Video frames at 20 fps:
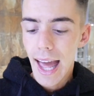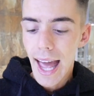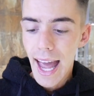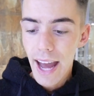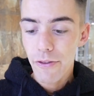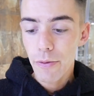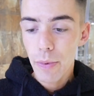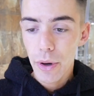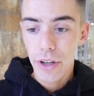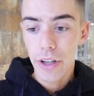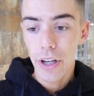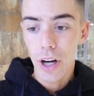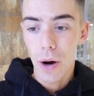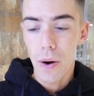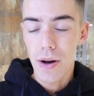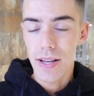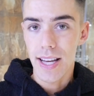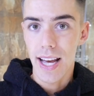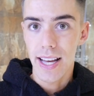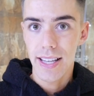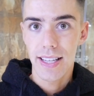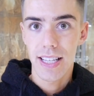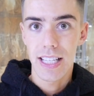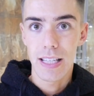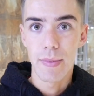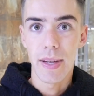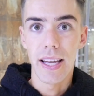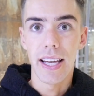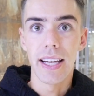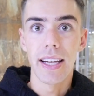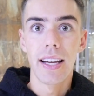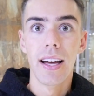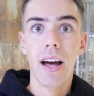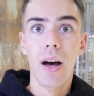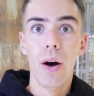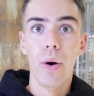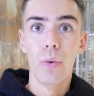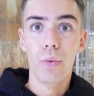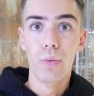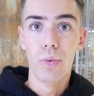everybody always asks me
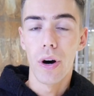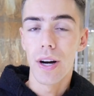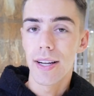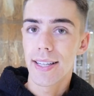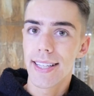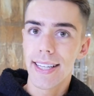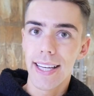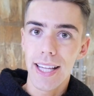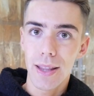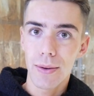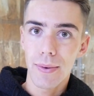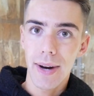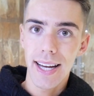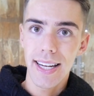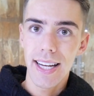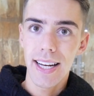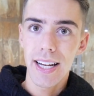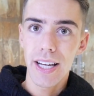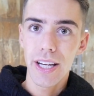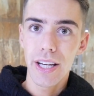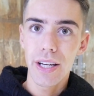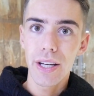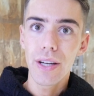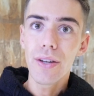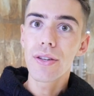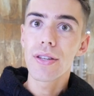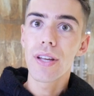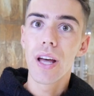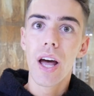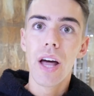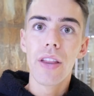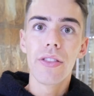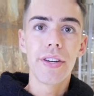what teeth whitening I use.